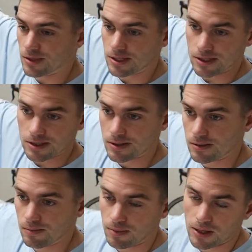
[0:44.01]
This is
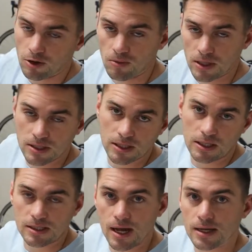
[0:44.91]
by no means an
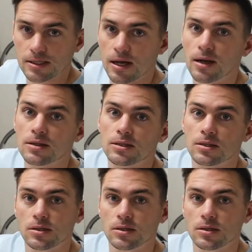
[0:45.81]
exact science.